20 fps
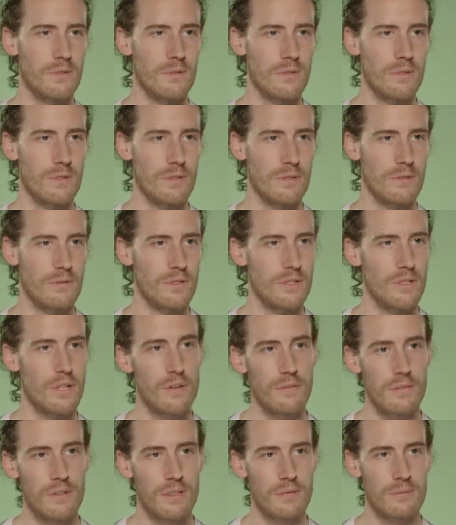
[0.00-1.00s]
do sort of
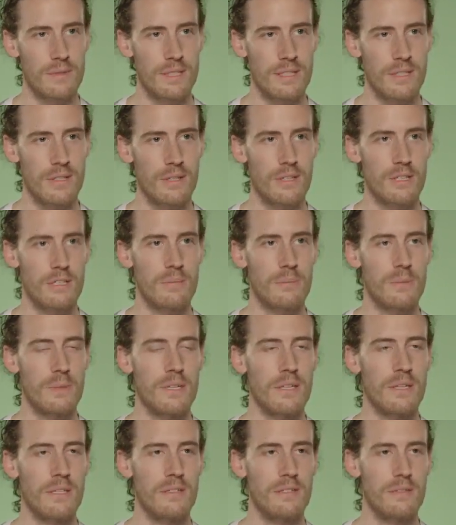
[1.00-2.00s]
surface research
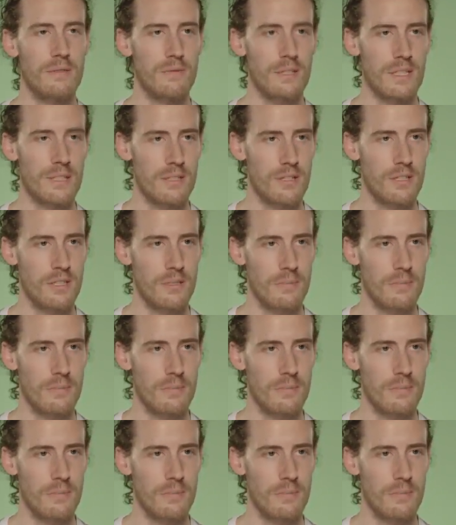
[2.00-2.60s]
but into research